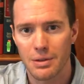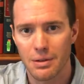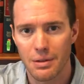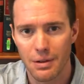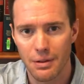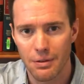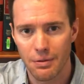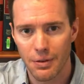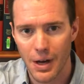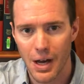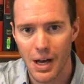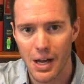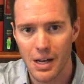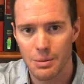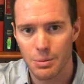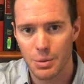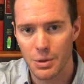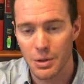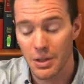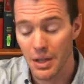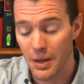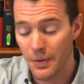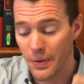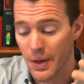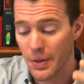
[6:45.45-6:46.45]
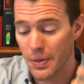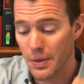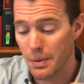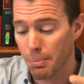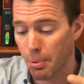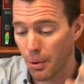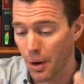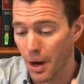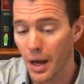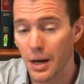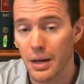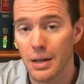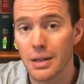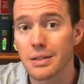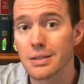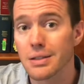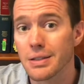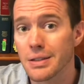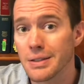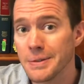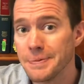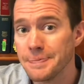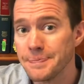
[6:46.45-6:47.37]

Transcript: the viable, and then the product.